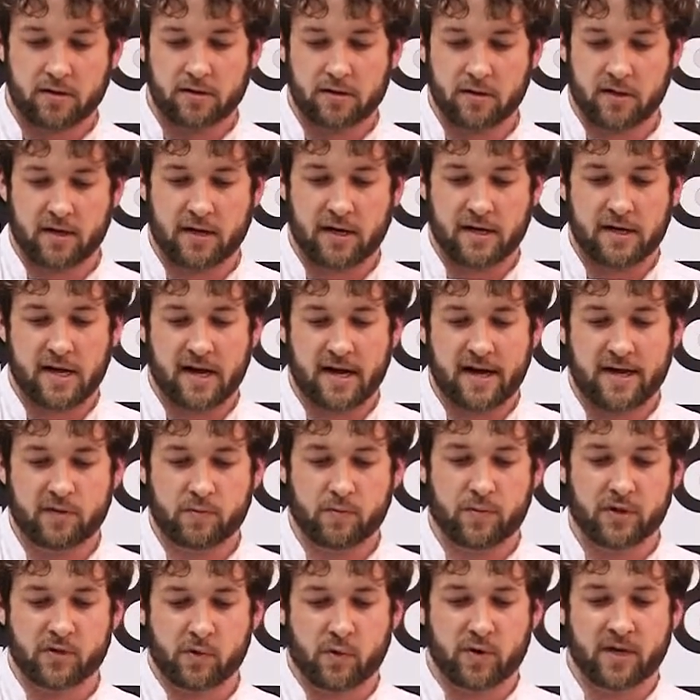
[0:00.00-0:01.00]
So you get a nice,
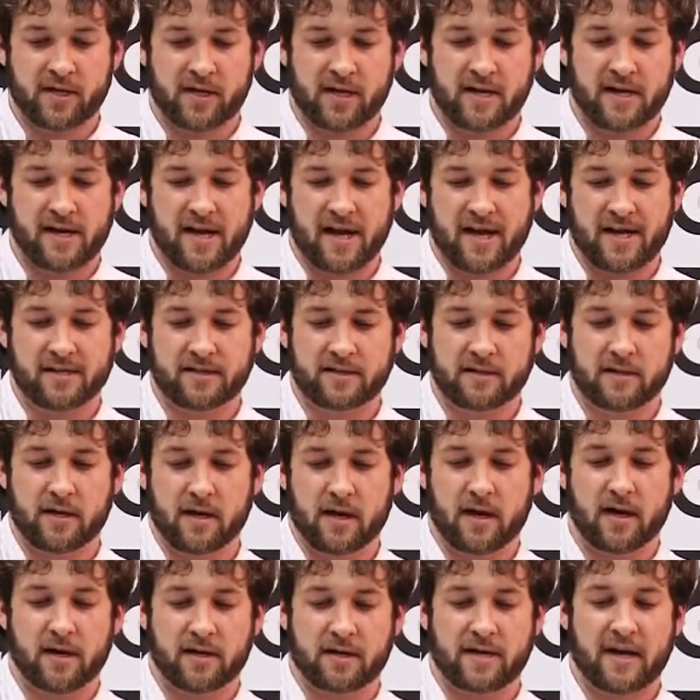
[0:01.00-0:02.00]
but you want to get it nice and
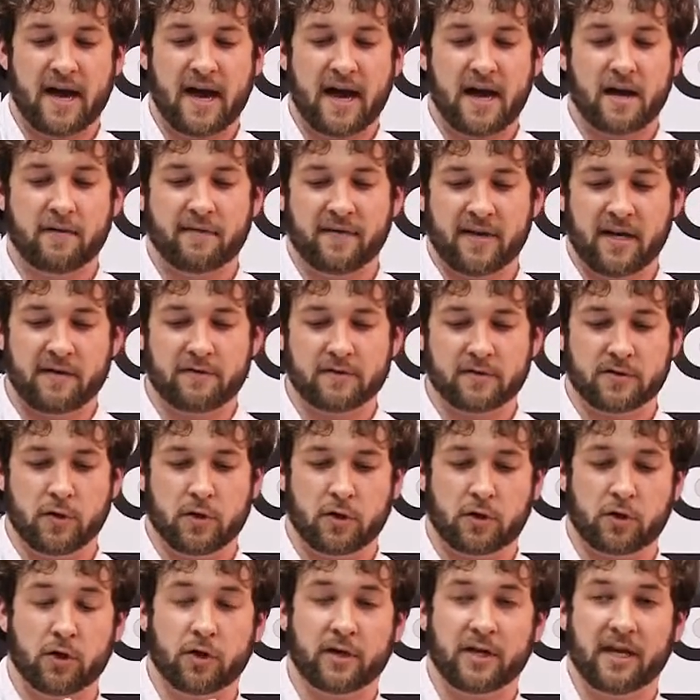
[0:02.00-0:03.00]
kind of even, so
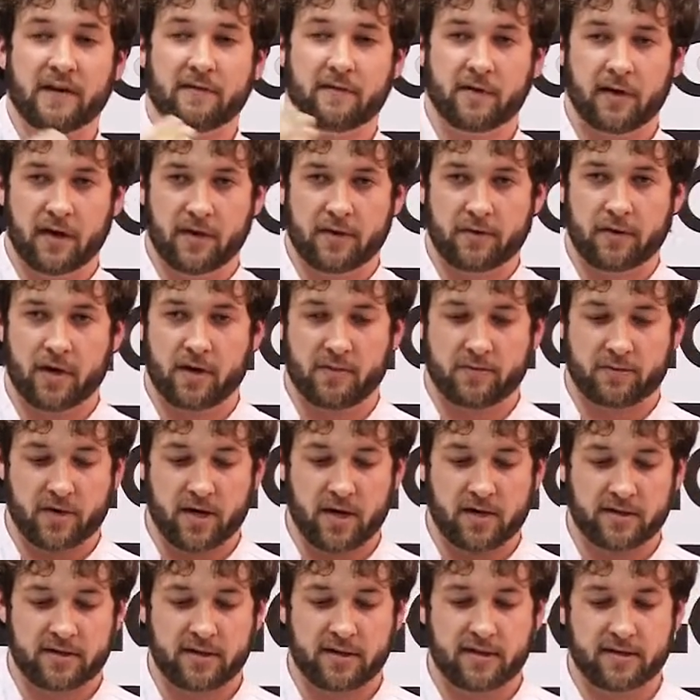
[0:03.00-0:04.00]
to cook evenly throughout the
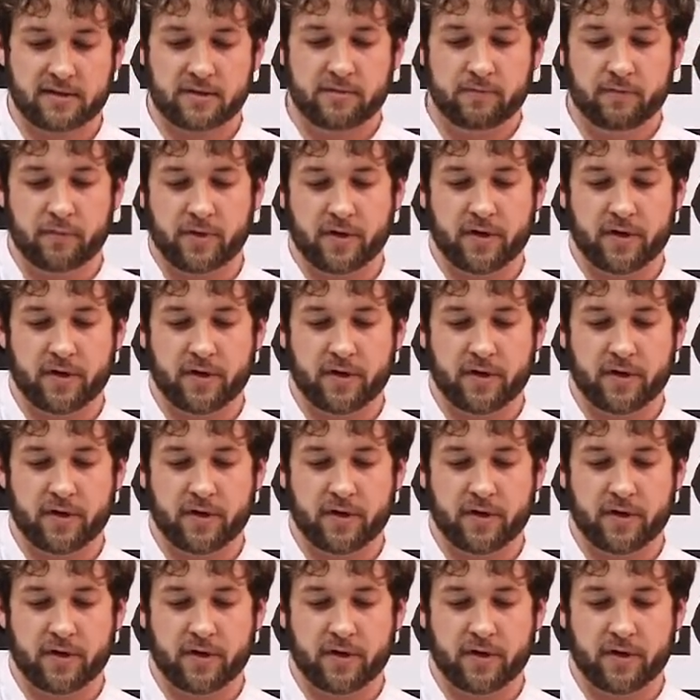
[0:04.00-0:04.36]
process.